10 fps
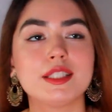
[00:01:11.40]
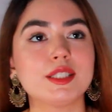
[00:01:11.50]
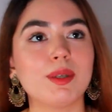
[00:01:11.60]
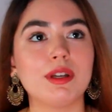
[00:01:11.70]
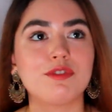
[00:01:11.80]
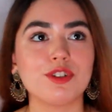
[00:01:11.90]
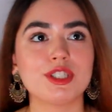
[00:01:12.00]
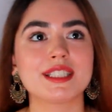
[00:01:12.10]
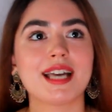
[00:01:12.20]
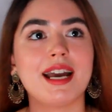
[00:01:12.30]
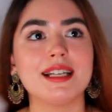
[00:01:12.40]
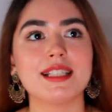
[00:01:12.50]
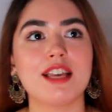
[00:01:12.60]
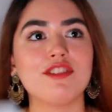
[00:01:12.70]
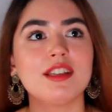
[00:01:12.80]
So at first,
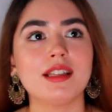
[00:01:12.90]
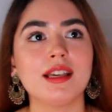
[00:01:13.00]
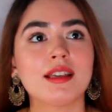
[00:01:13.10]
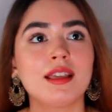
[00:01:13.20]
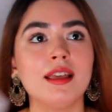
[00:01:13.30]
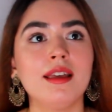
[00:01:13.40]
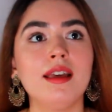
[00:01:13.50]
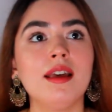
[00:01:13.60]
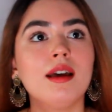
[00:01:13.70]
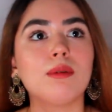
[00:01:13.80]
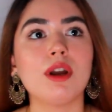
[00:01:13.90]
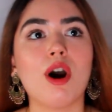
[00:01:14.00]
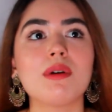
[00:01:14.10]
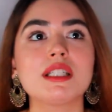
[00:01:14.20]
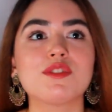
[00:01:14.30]
guys, I feel like we
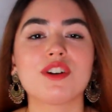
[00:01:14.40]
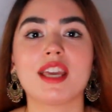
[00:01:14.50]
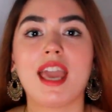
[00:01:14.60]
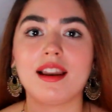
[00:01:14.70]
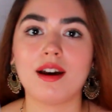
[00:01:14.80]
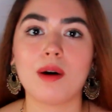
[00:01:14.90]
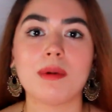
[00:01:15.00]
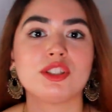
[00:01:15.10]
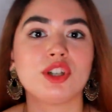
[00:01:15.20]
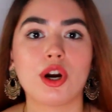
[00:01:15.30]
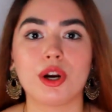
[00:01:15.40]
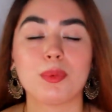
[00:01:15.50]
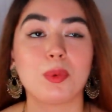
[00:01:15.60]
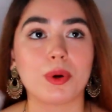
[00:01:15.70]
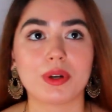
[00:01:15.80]
always forget how much
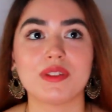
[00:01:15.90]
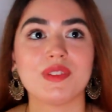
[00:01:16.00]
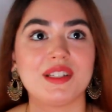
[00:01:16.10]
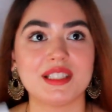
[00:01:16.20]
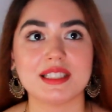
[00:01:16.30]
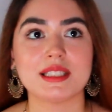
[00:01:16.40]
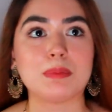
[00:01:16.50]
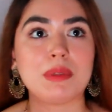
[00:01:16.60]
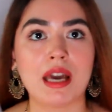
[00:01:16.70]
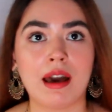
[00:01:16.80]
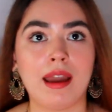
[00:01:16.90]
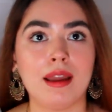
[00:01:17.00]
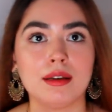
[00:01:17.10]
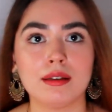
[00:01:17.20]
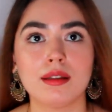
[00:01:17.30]
hard work there is
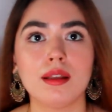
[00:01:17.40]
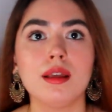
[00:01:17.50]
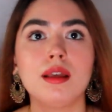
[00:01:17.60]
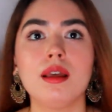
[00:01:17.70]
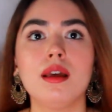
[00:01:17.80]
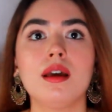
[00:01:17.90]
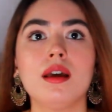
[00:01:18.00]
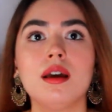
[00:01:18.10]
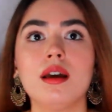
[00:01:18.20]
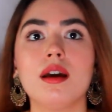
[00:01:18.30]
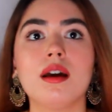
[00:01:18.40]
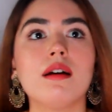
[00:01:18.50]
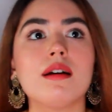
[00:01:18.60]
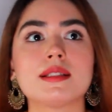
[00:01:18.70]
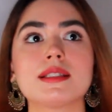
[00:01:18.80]
behind
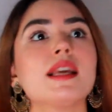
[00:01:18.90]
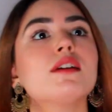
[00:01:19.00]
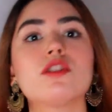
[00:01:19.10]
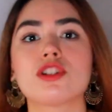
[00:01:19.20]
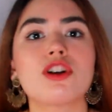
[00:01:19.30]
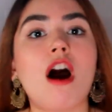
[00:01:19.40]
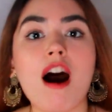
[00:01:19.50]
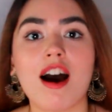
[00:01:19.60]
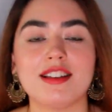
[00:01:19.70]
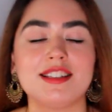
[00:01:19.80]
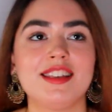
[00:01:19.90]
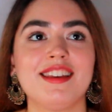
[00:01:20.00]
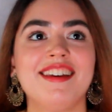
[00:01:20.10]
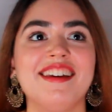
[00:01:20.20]
a single shot.